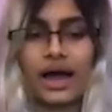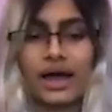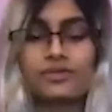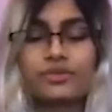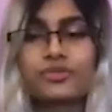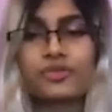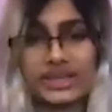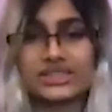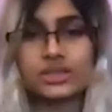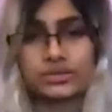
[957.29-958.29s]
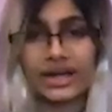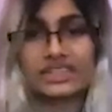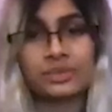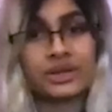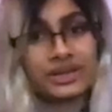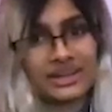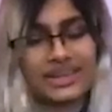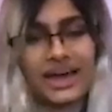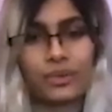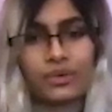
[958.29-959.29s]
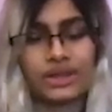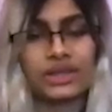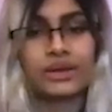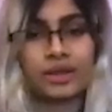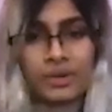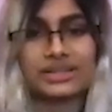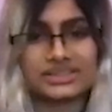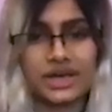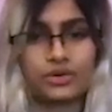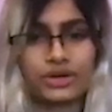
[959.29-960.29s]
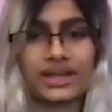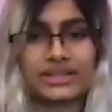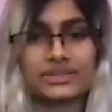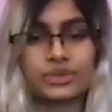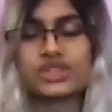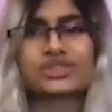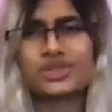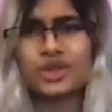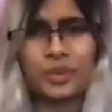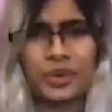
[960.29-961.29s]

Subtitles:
I've faced harassment in my desired reality, which is super